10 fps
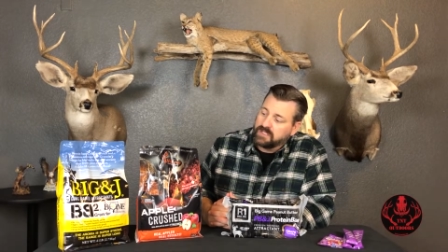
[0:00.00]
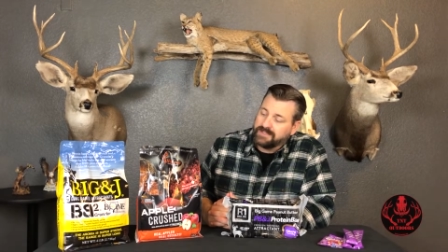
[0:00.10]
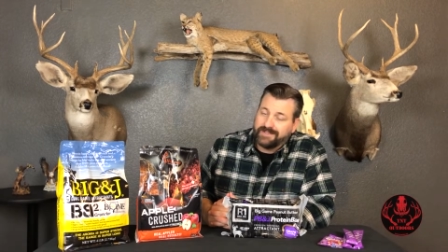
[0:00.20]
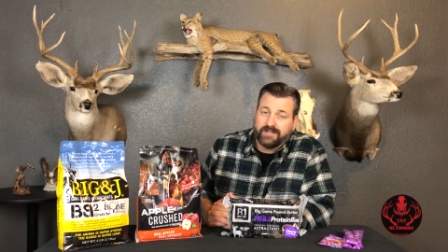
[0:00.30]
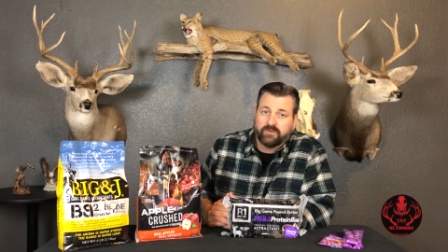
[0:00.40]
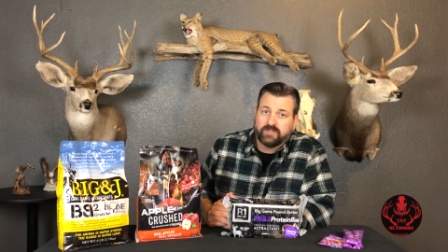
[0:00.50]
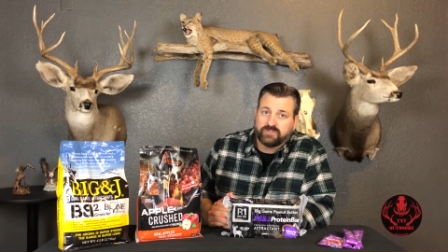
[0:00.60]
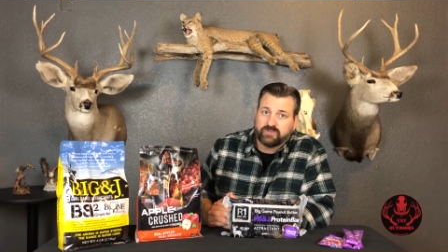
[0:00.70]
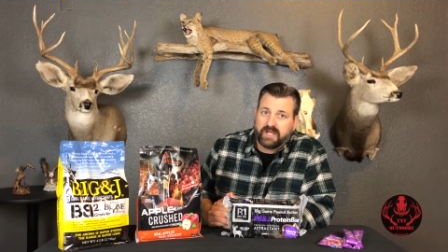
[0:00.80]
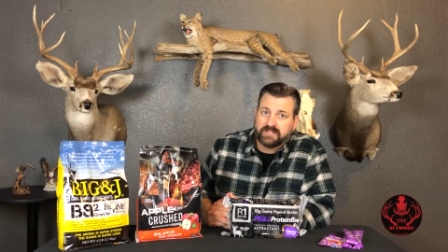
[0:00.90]
Deer
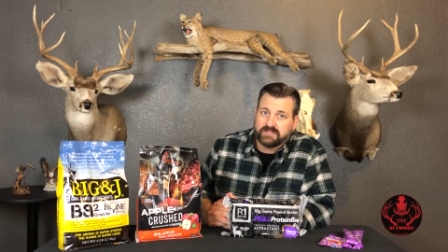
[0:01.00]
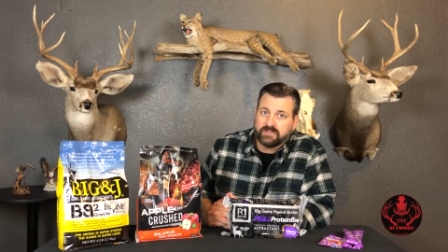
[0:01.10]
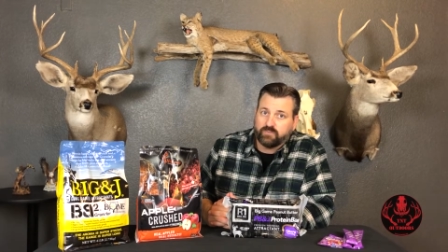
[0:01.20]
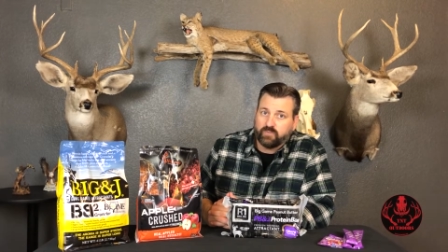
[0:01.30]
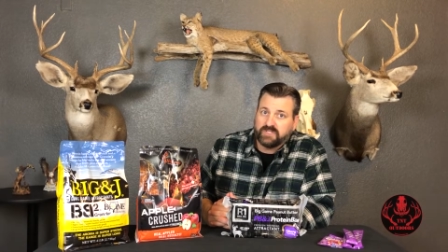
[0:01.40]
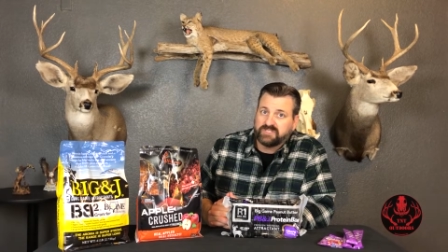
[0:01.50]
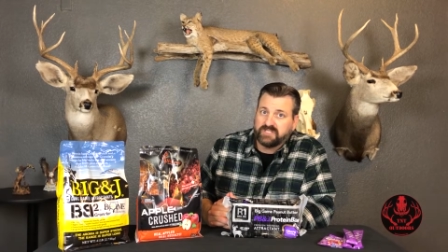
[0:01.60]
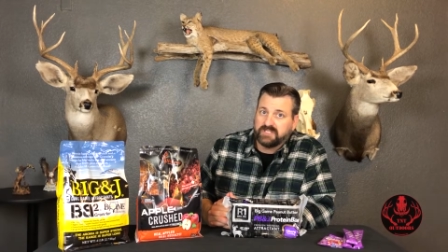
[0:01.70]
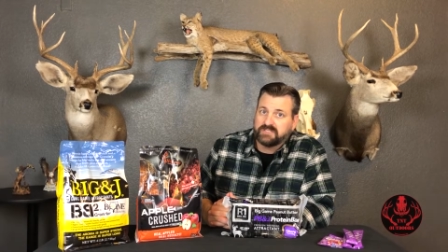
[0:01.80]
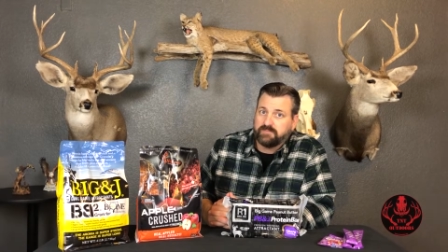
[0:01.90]
Attractant. Which
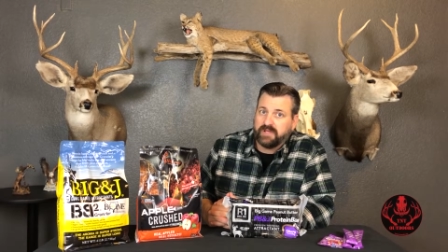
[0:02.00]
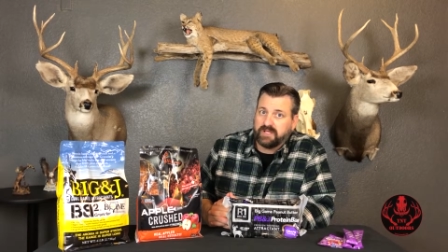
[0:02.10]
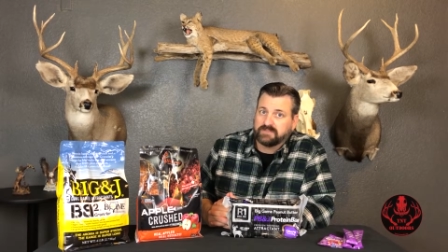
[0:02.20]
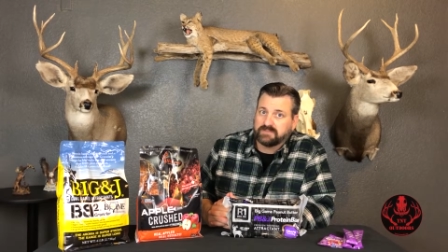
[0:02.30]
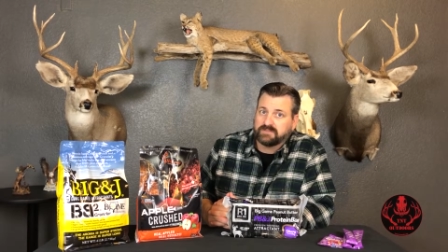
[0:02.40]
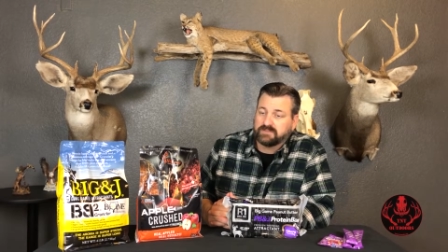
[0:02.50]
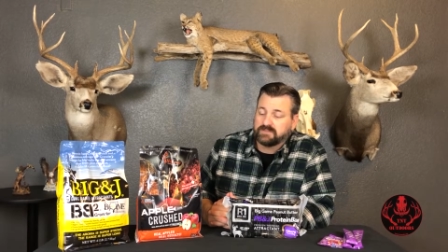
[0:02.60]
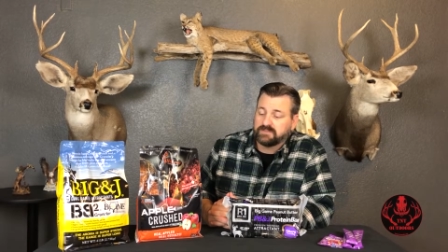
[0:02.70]
is best?